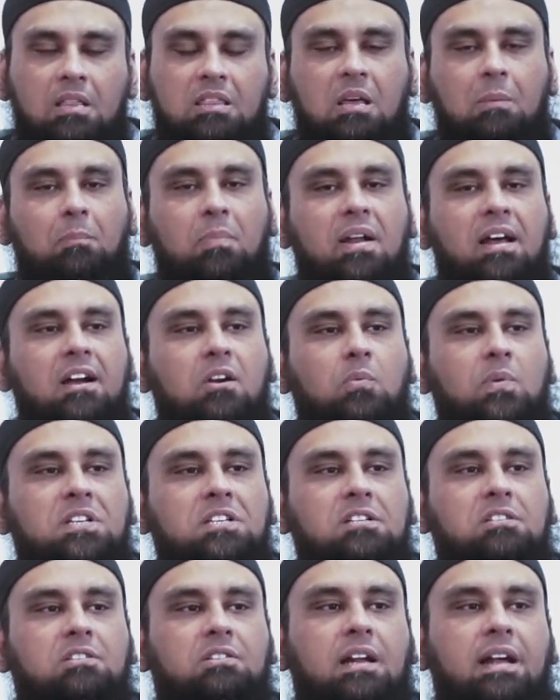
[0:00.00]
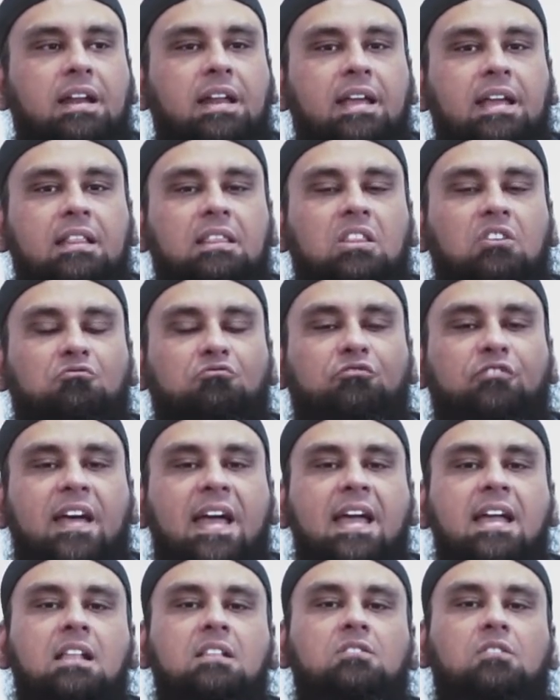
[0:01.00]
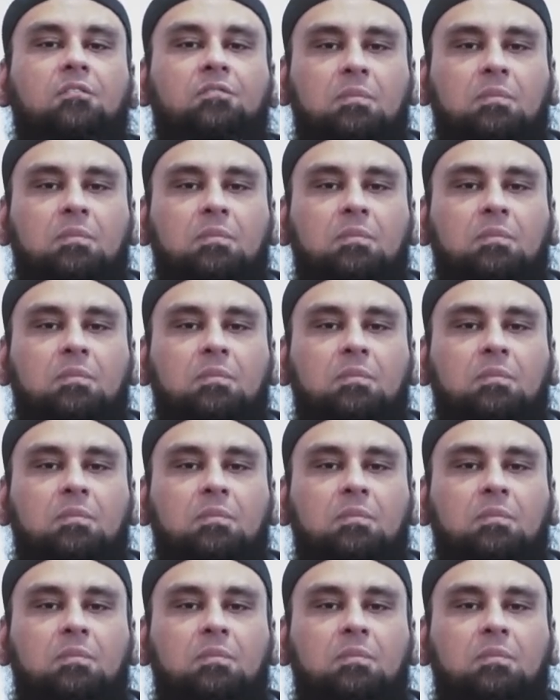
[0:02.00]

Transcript: The blood which is running in the veins